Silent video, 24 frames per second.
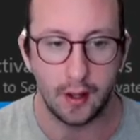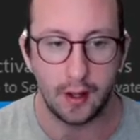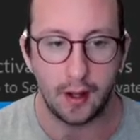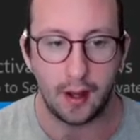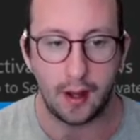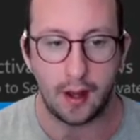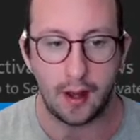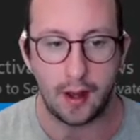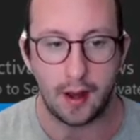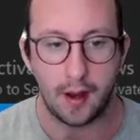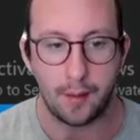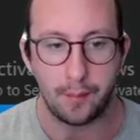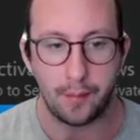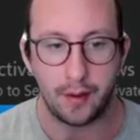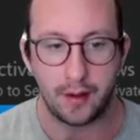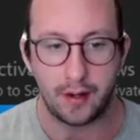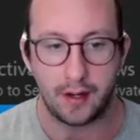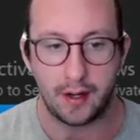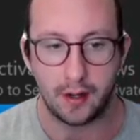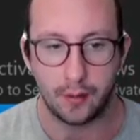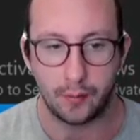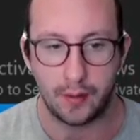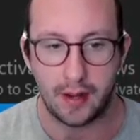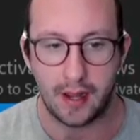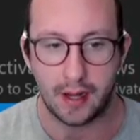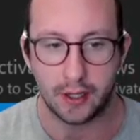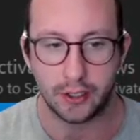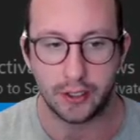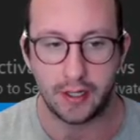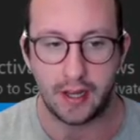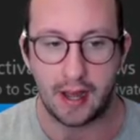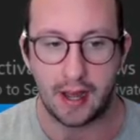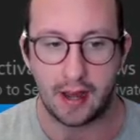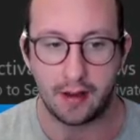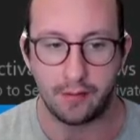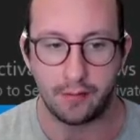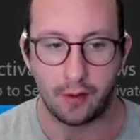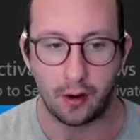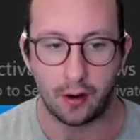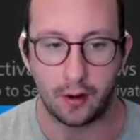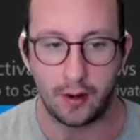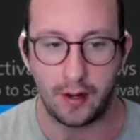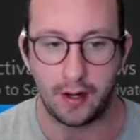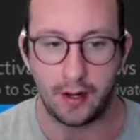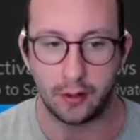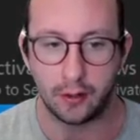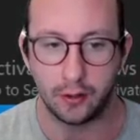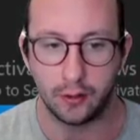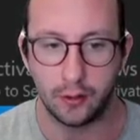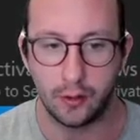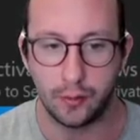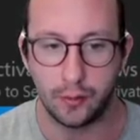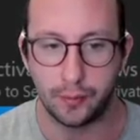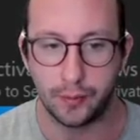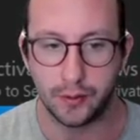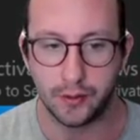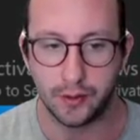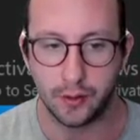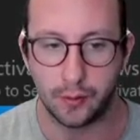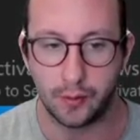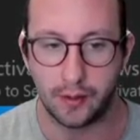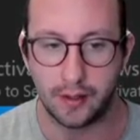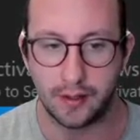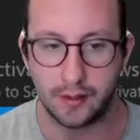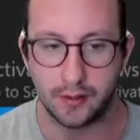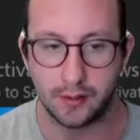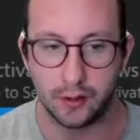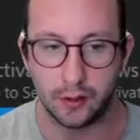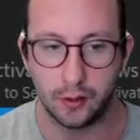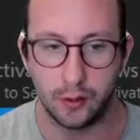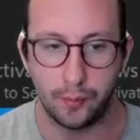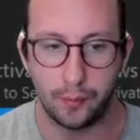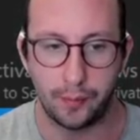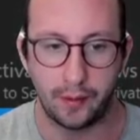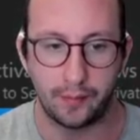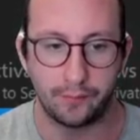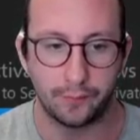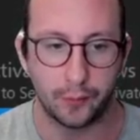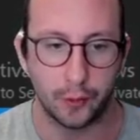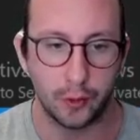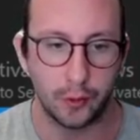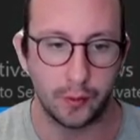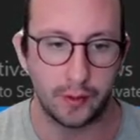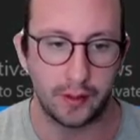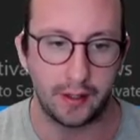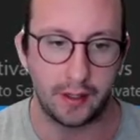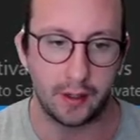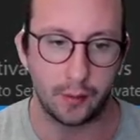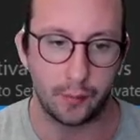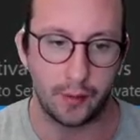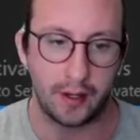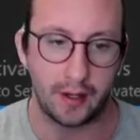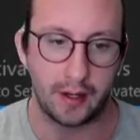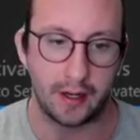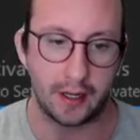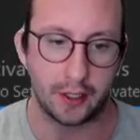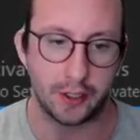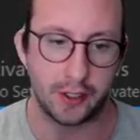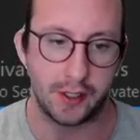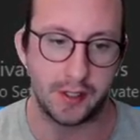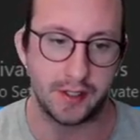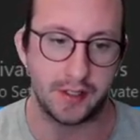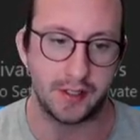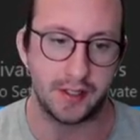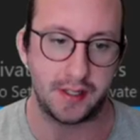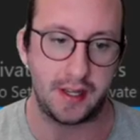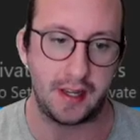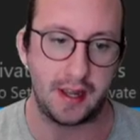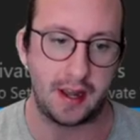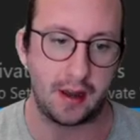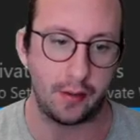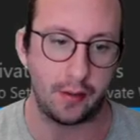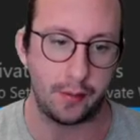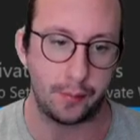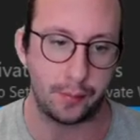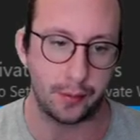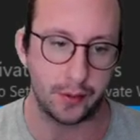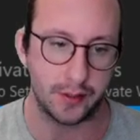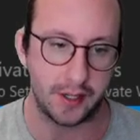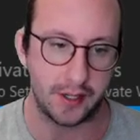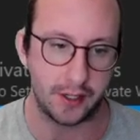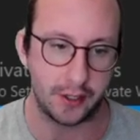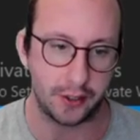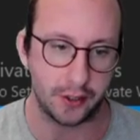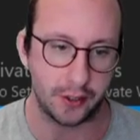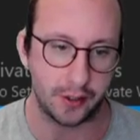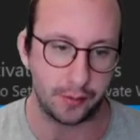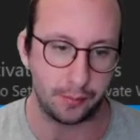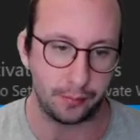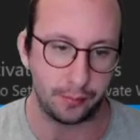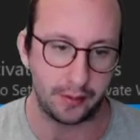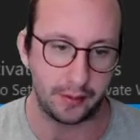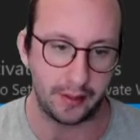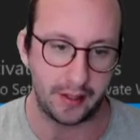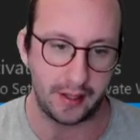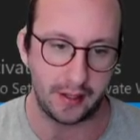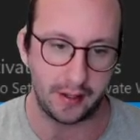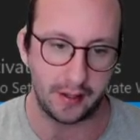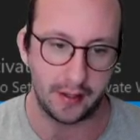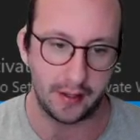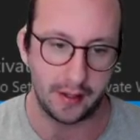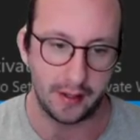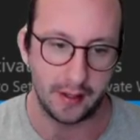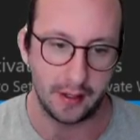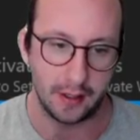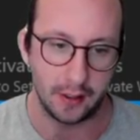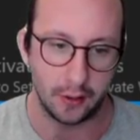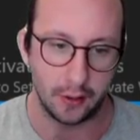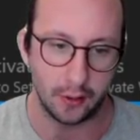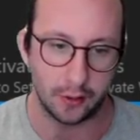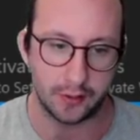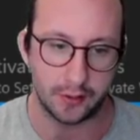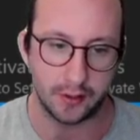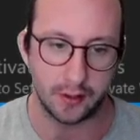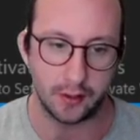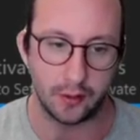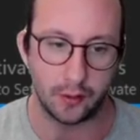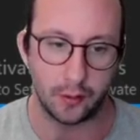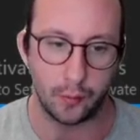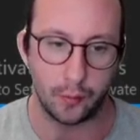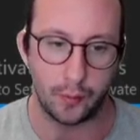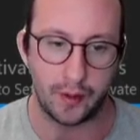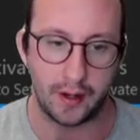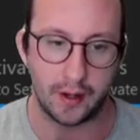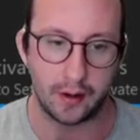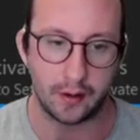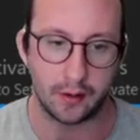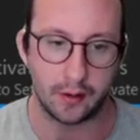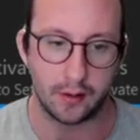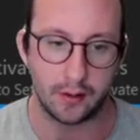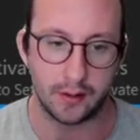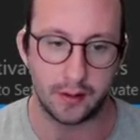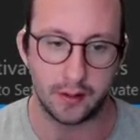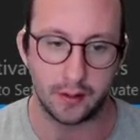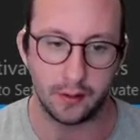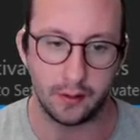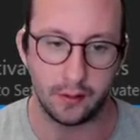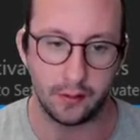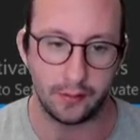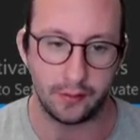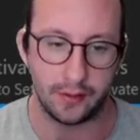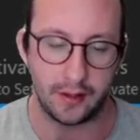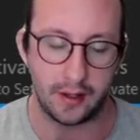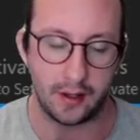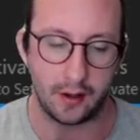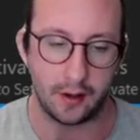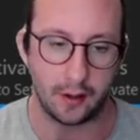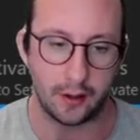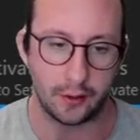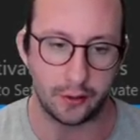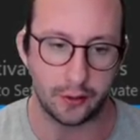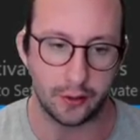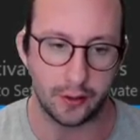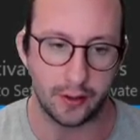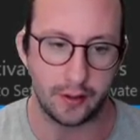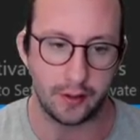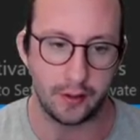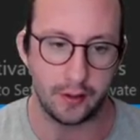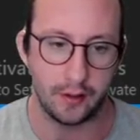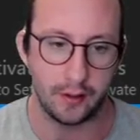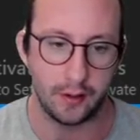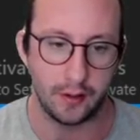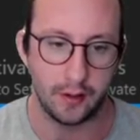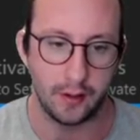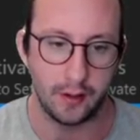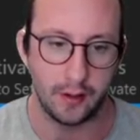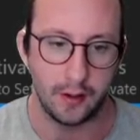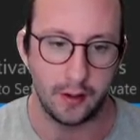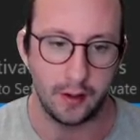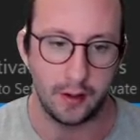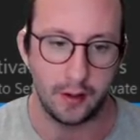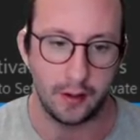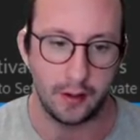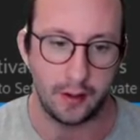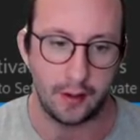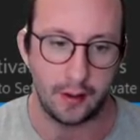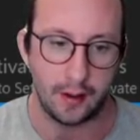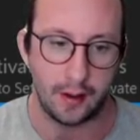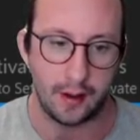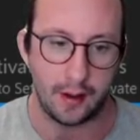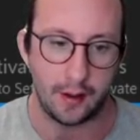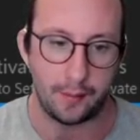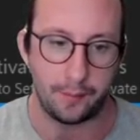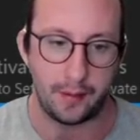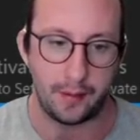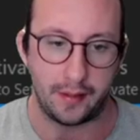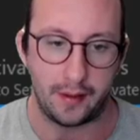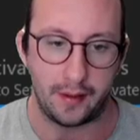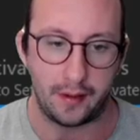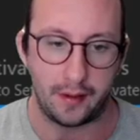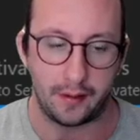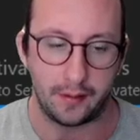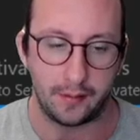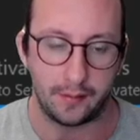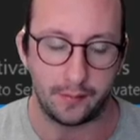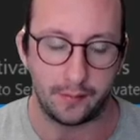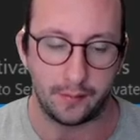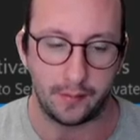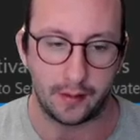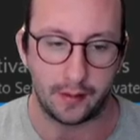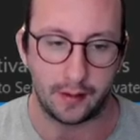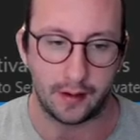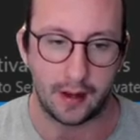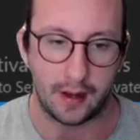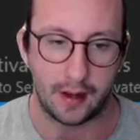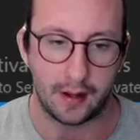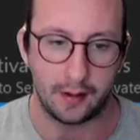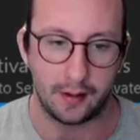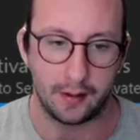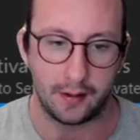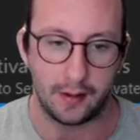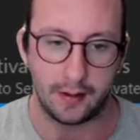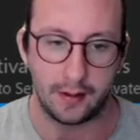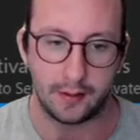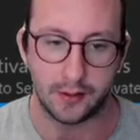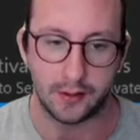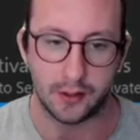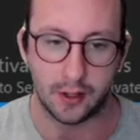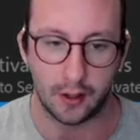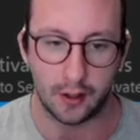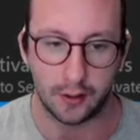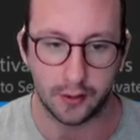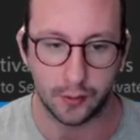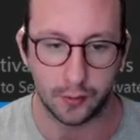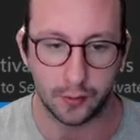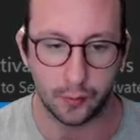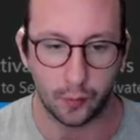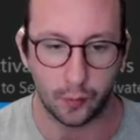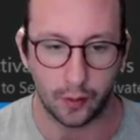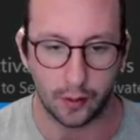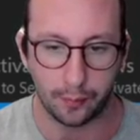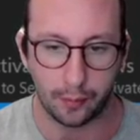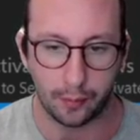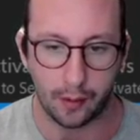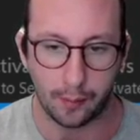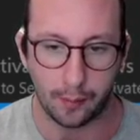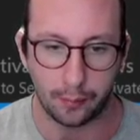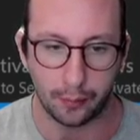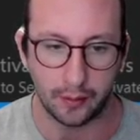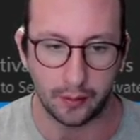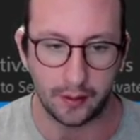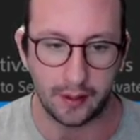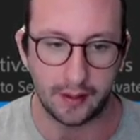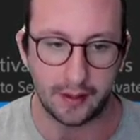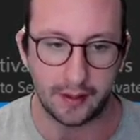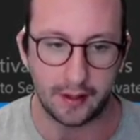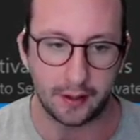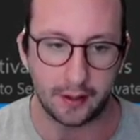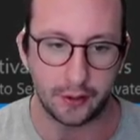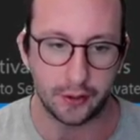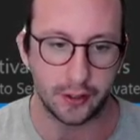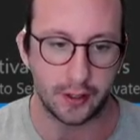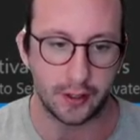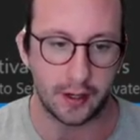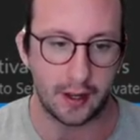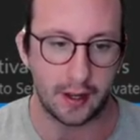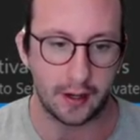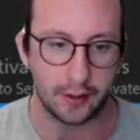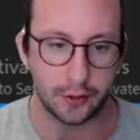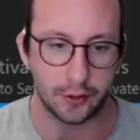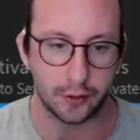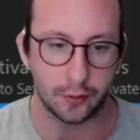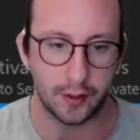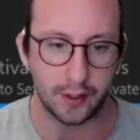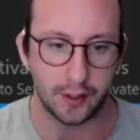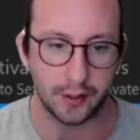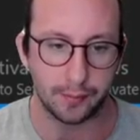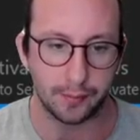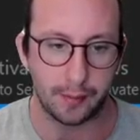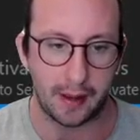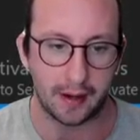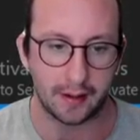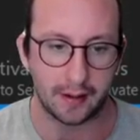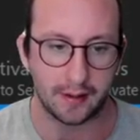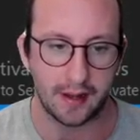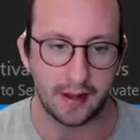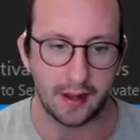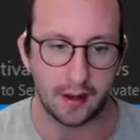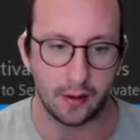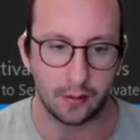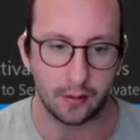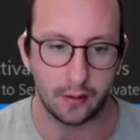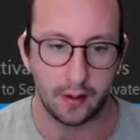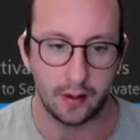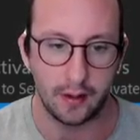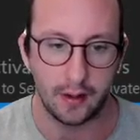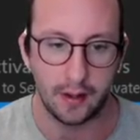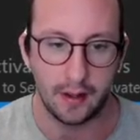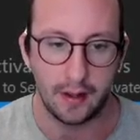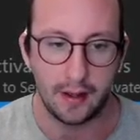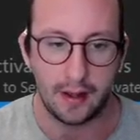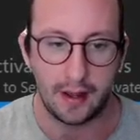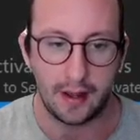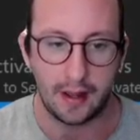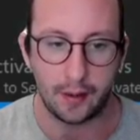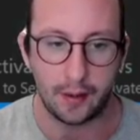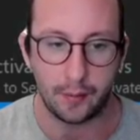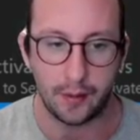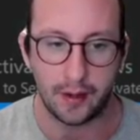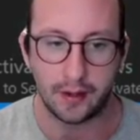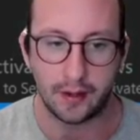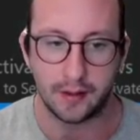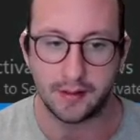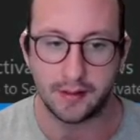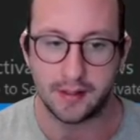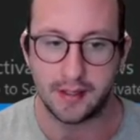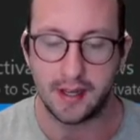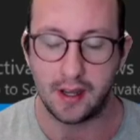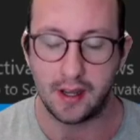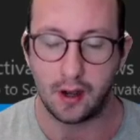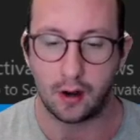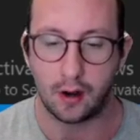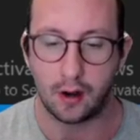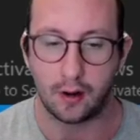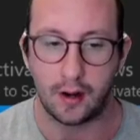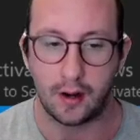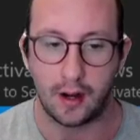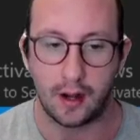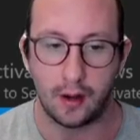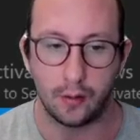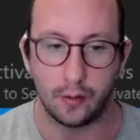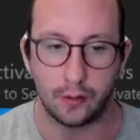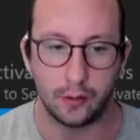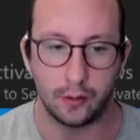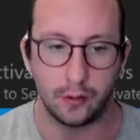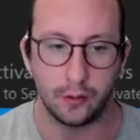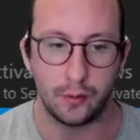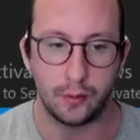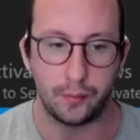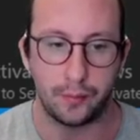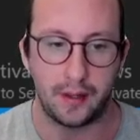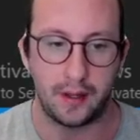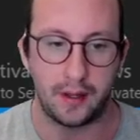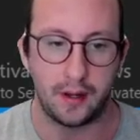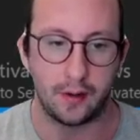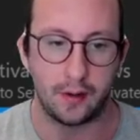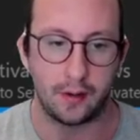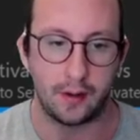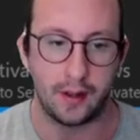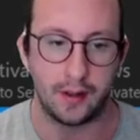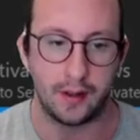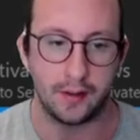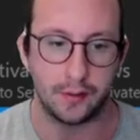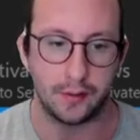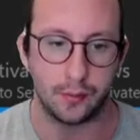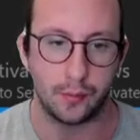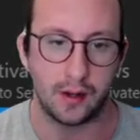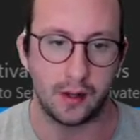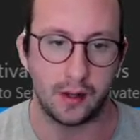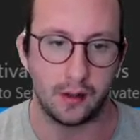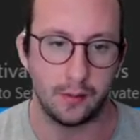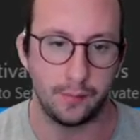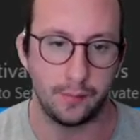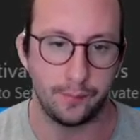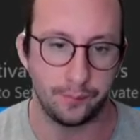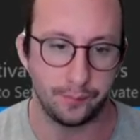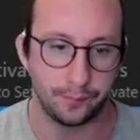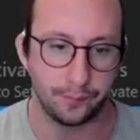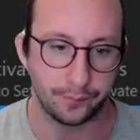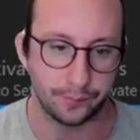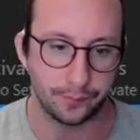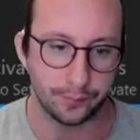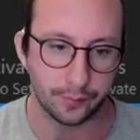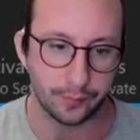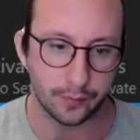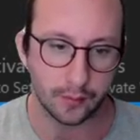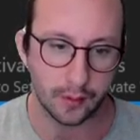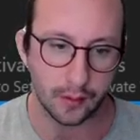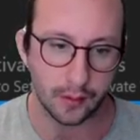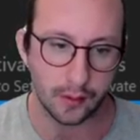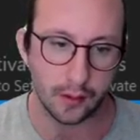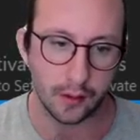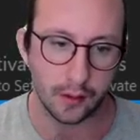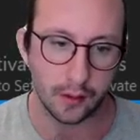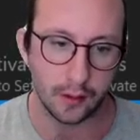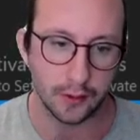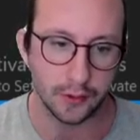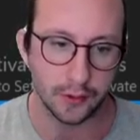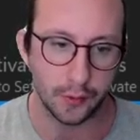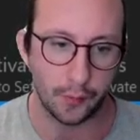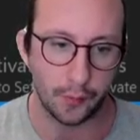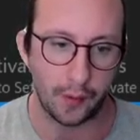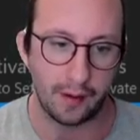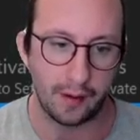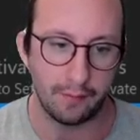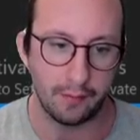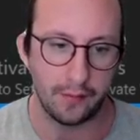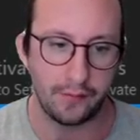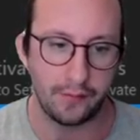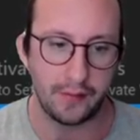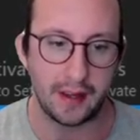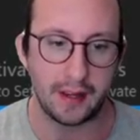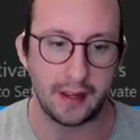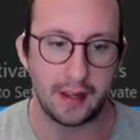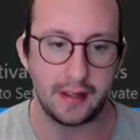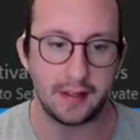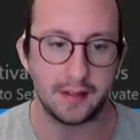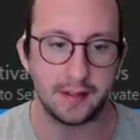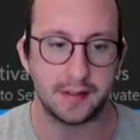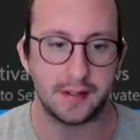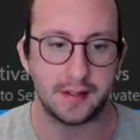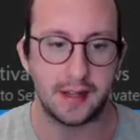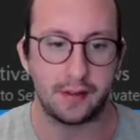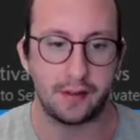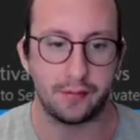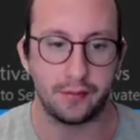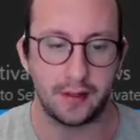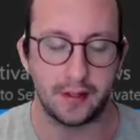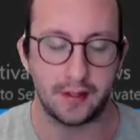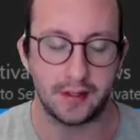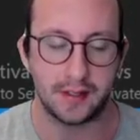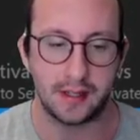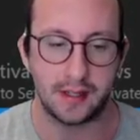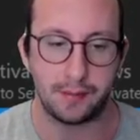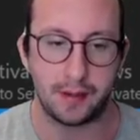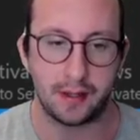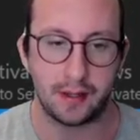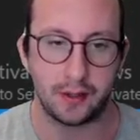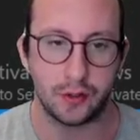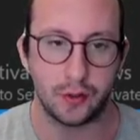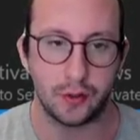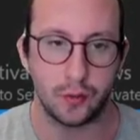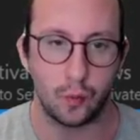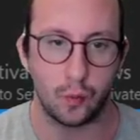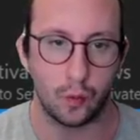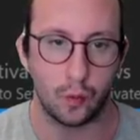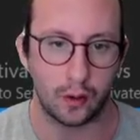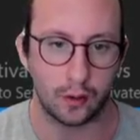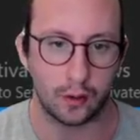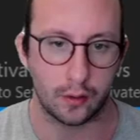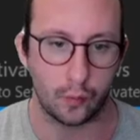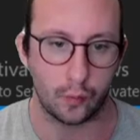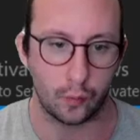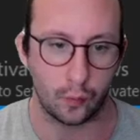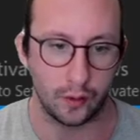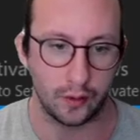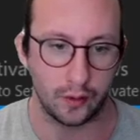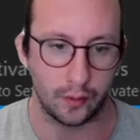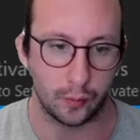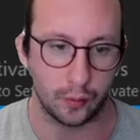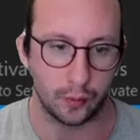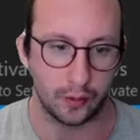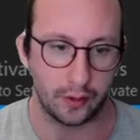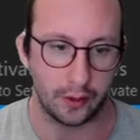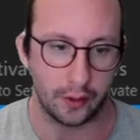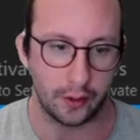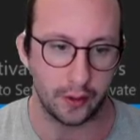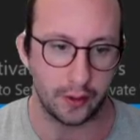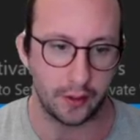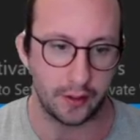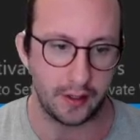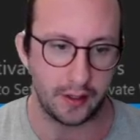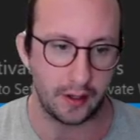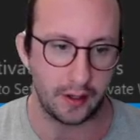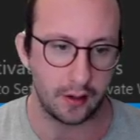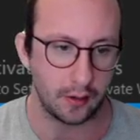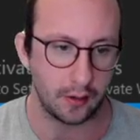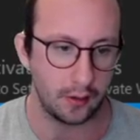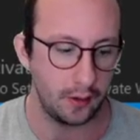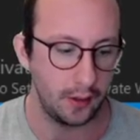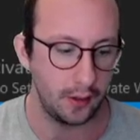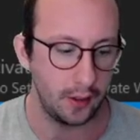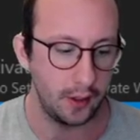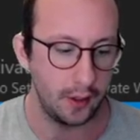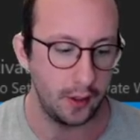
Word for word: Um, but here we actually have our inner loop, so it is looping through, and here we can actually see how the percentage complete looks a little weird till the 100, um, then kind of it starts to work properly, and then it kind of shrinks back down, and we can see our outer loop here as well. So everything is definitely seeming to work really, really good here.